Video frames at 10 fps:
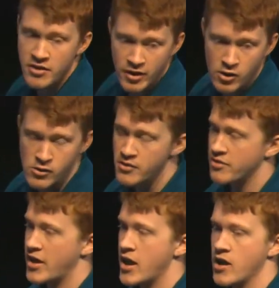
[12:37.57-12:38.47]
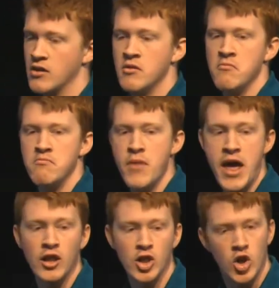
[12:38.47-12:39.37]
though they
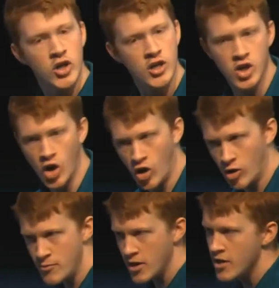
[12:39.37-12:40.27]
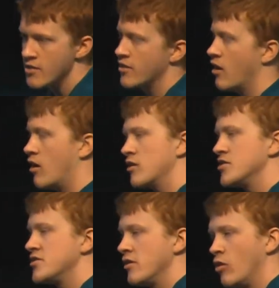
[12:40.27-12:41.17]
may look calm, they are
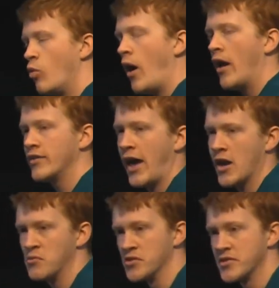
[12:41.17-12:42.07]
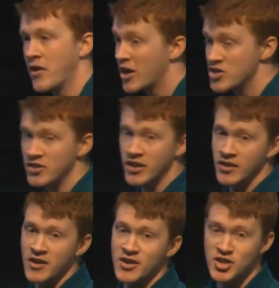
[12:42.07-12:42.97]
still wild animals. They're actually
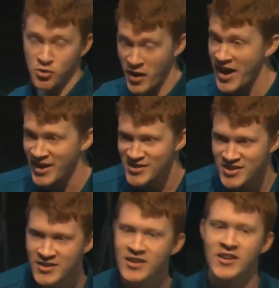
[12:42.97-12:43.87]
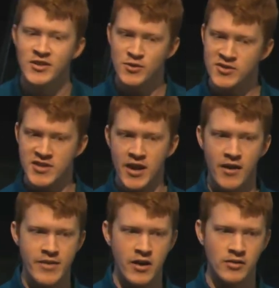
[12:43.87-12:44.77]
trained to stay
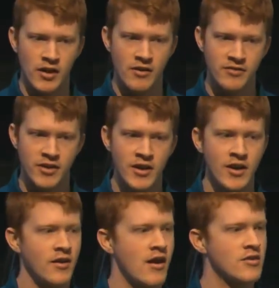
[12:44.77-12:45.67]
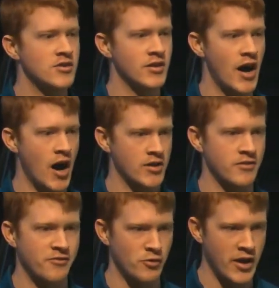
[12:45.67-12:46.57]
on that glove and not
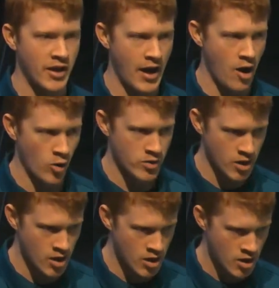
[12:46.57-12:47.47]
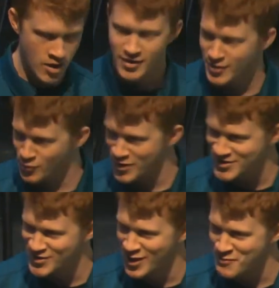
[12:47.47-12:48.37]
freak out. Now, the
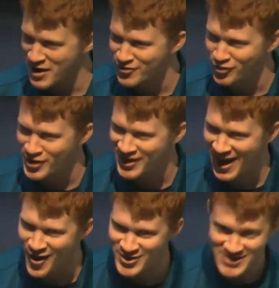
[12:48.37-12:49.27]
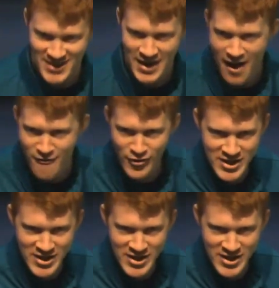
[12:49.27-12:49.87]
reason they might freak out is that every